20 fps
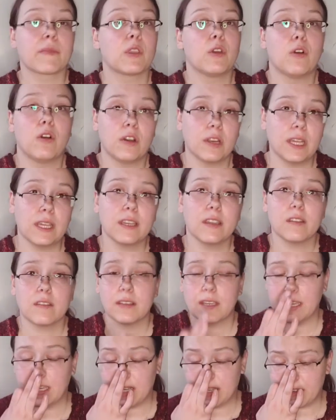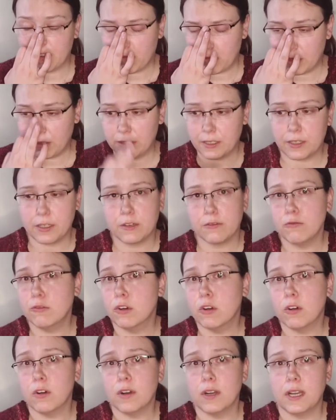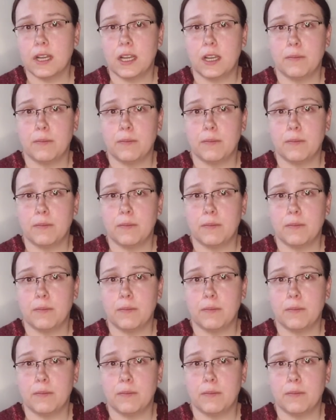or like I said, around a tool.